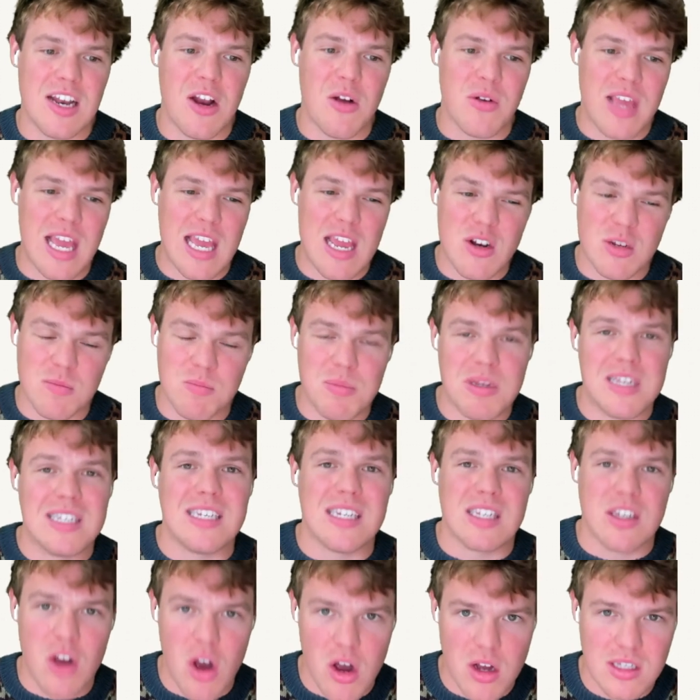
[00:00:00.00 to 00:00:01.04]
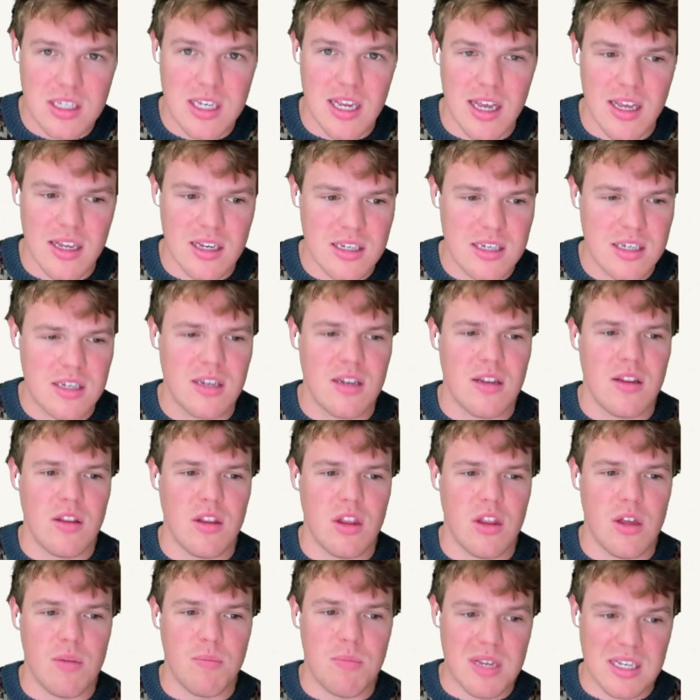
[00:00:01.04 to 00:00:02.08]
okay, here's business context,
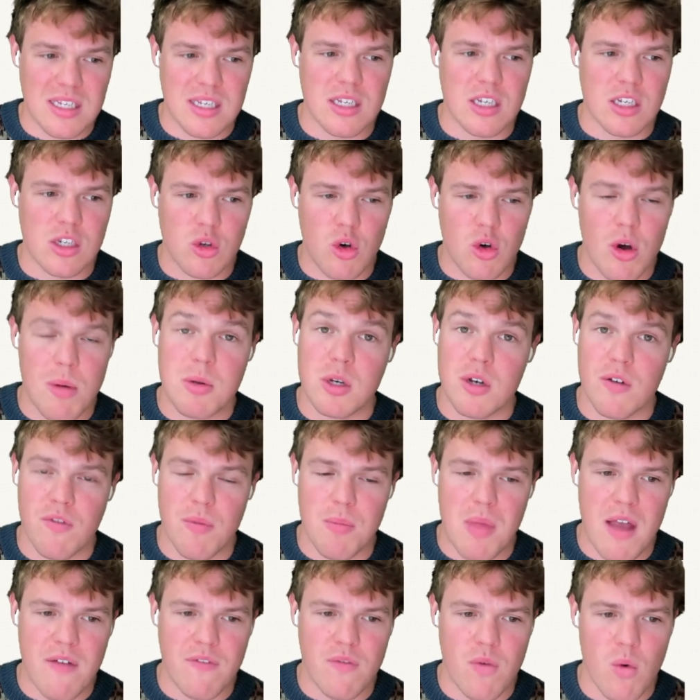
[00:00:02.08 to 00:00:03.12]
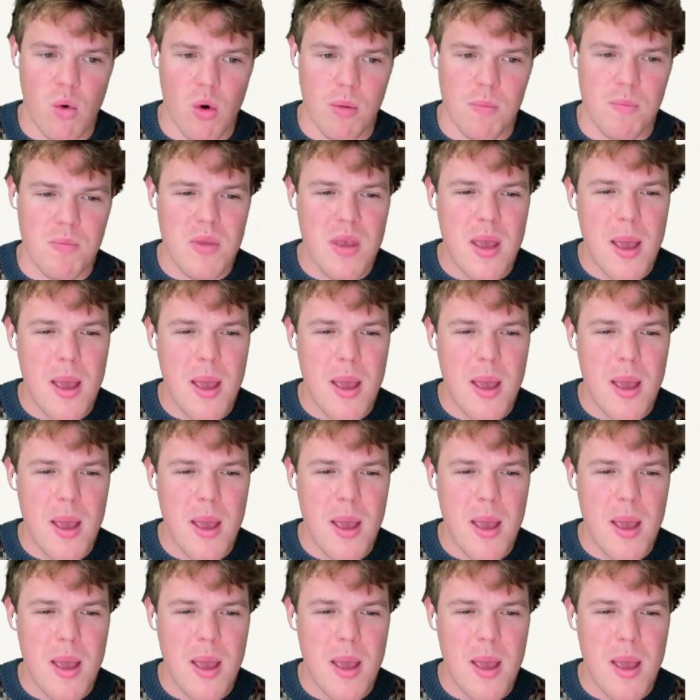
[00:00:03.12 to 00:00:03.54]
the business description from that form.